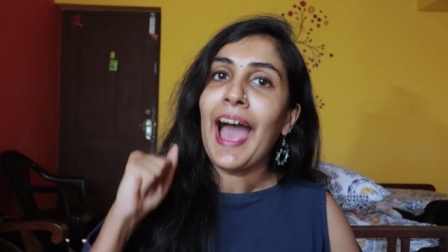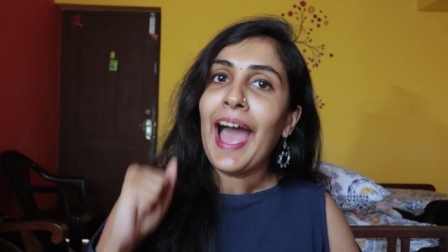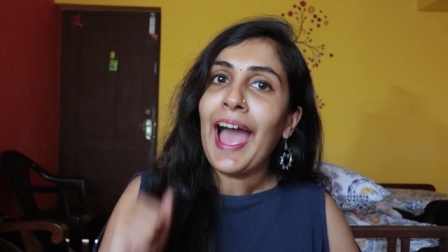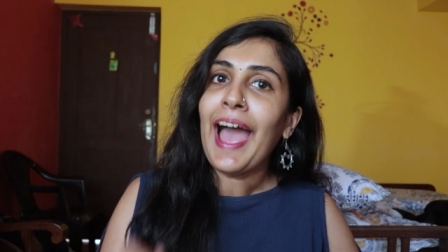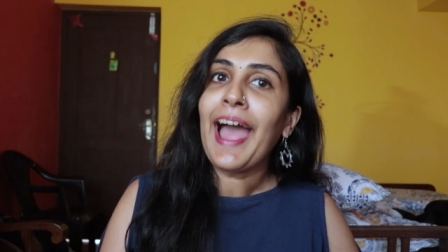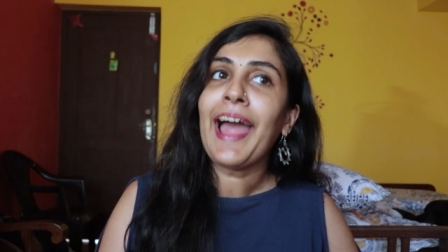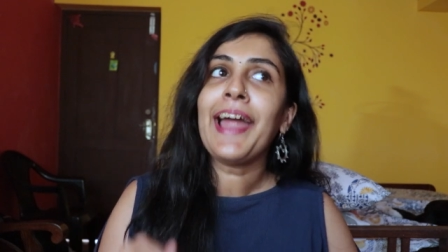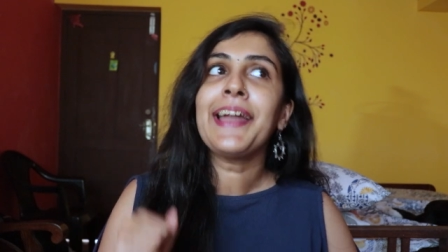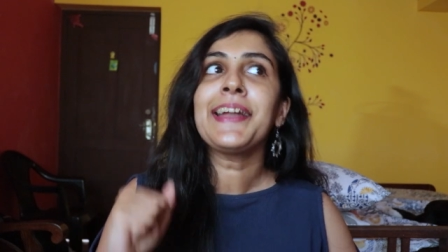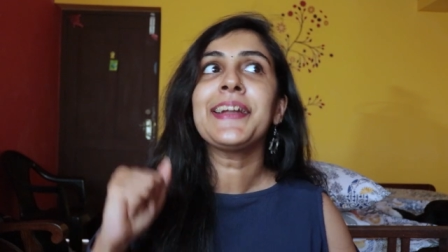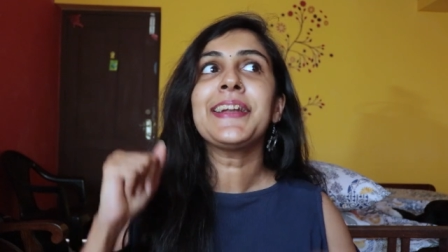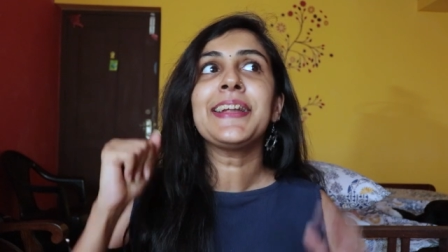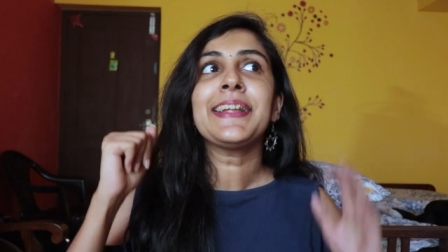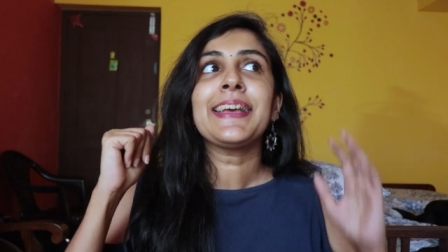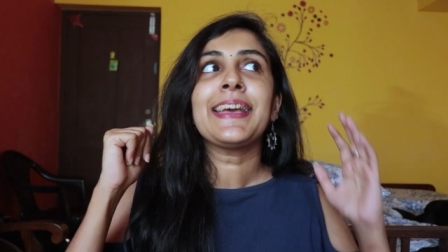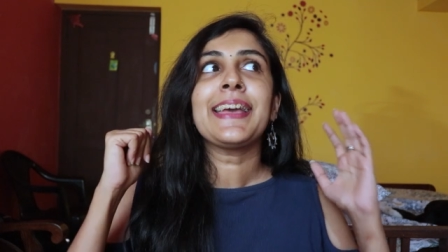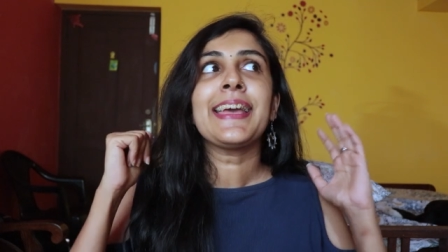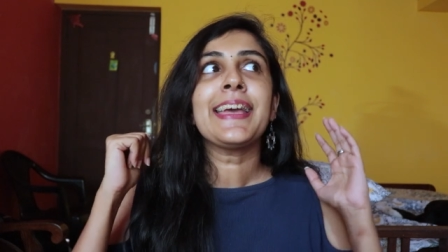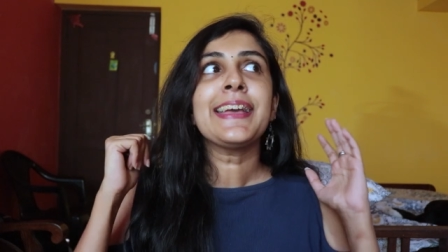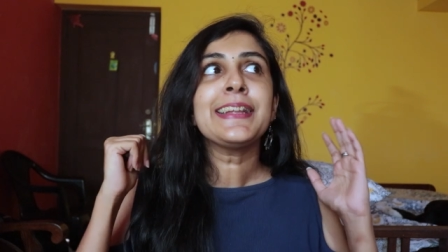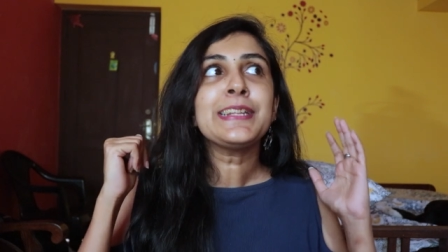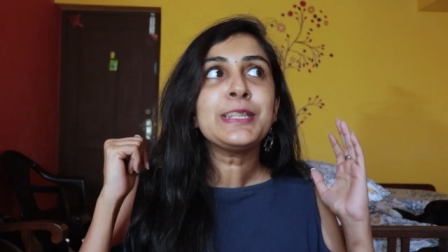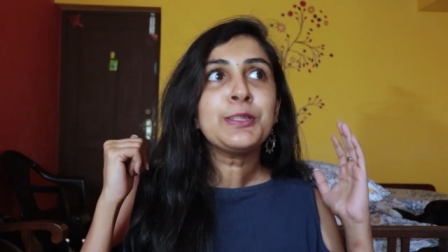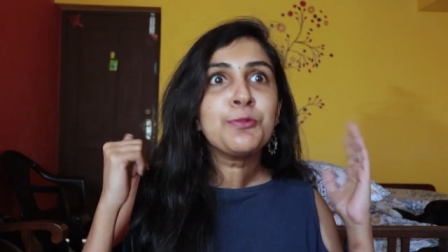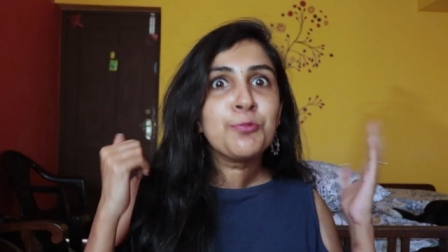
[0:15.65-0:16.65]
and
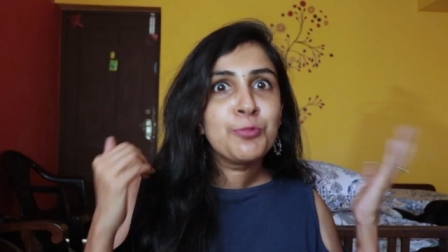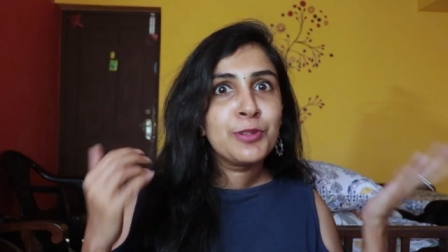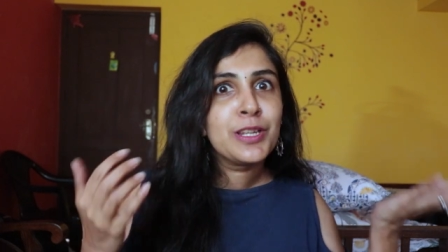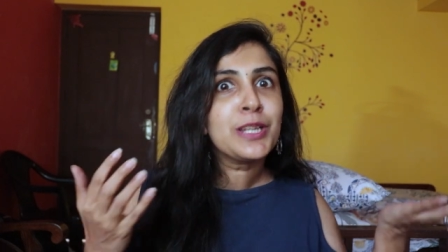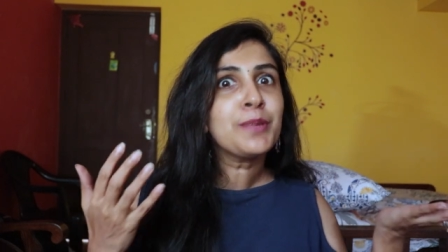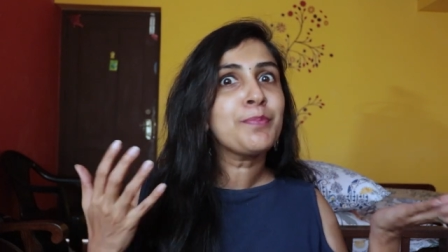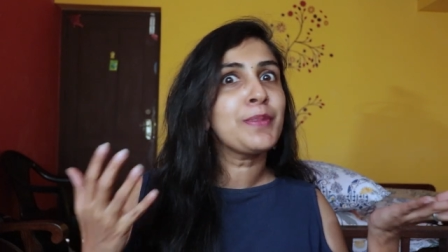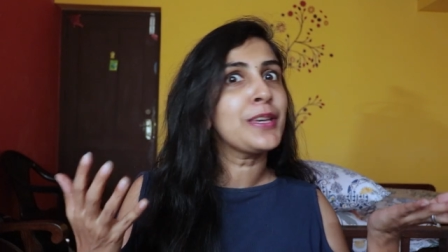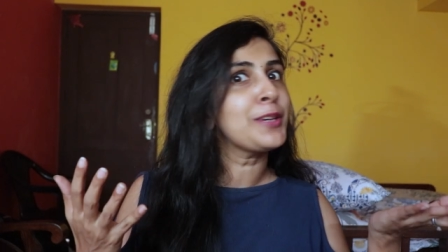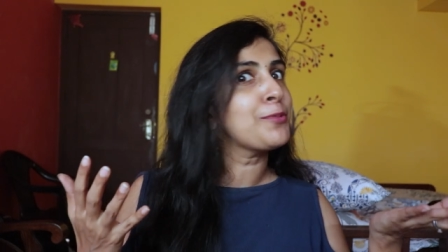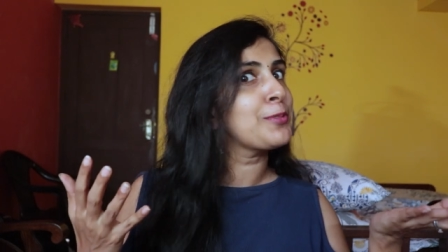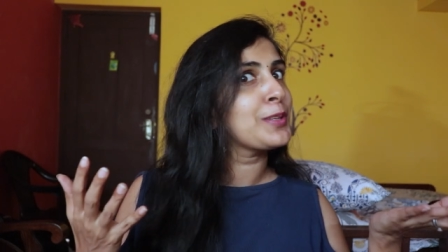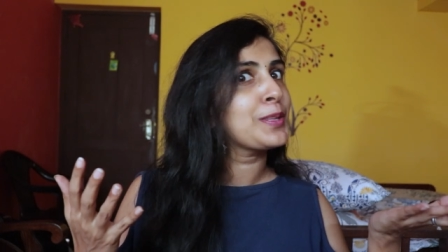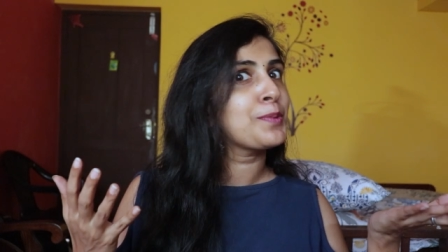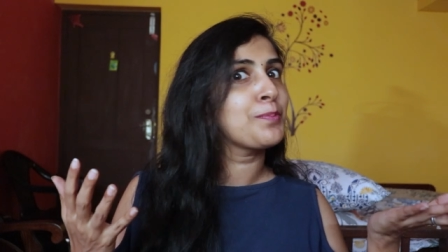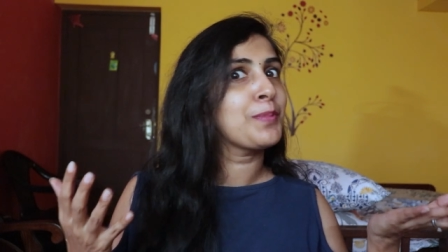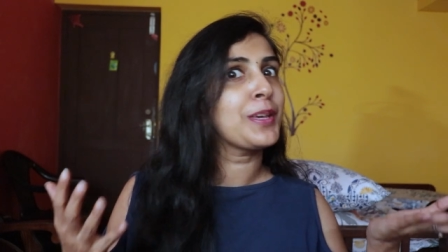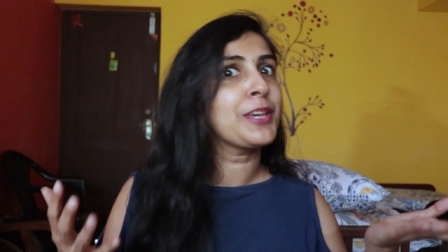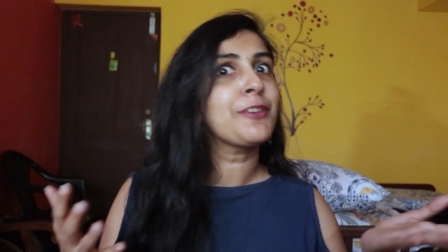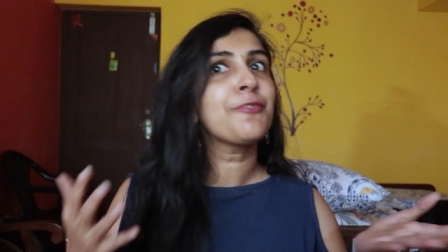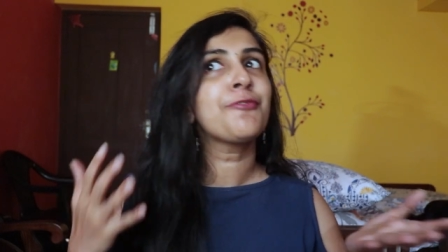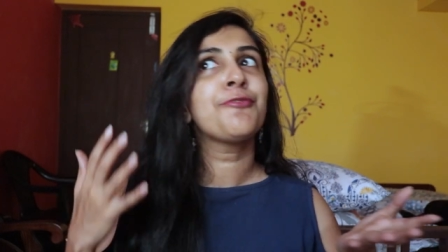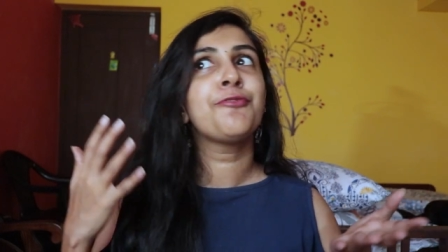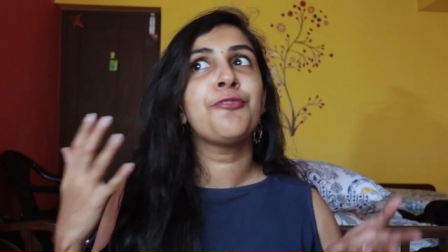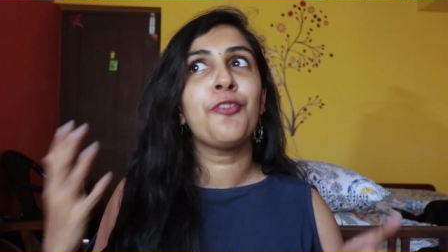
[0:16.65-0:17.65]
it will be with
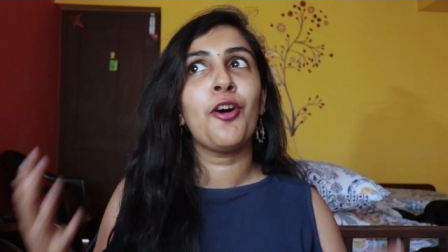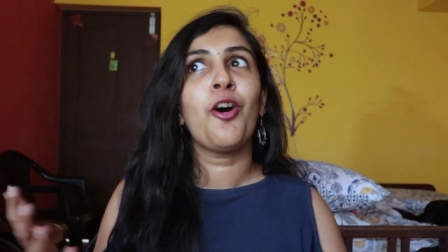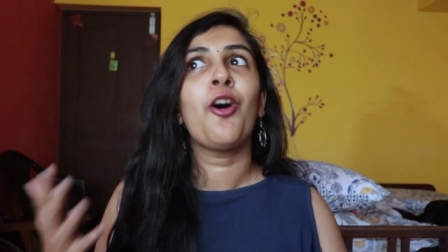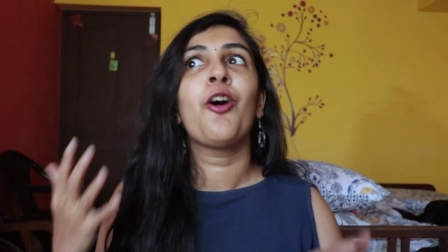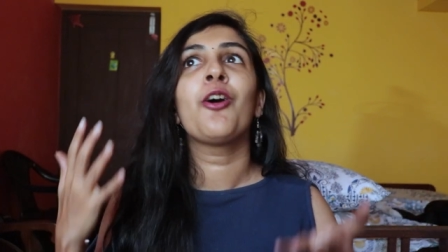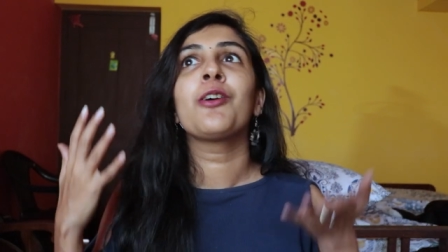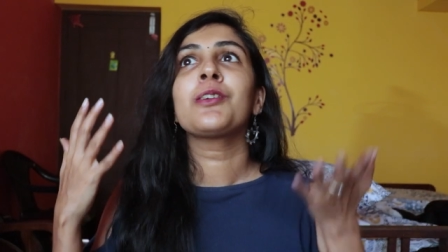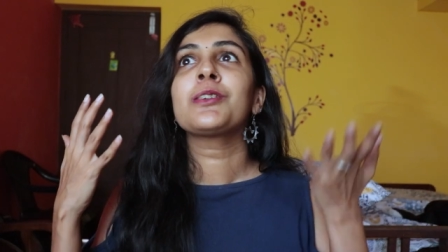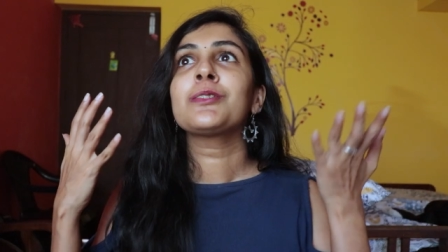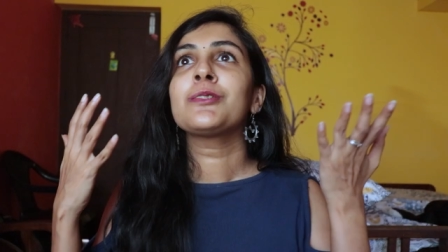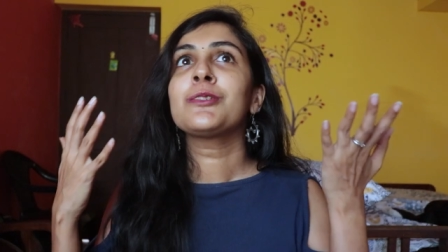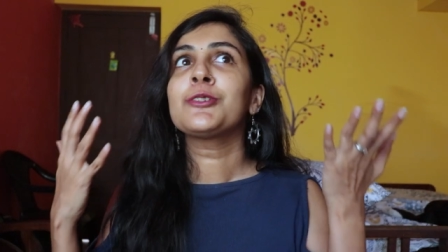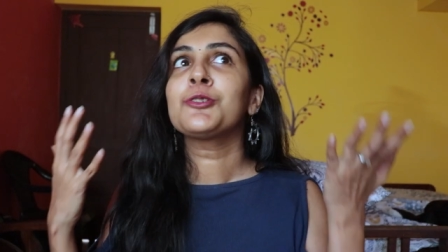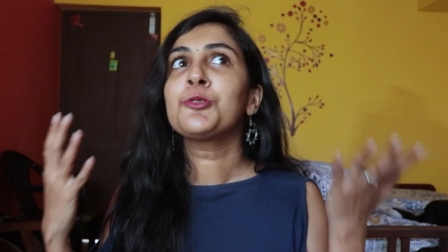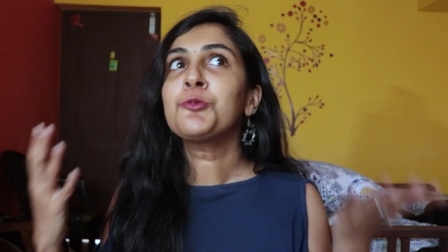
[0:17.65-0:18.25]
me for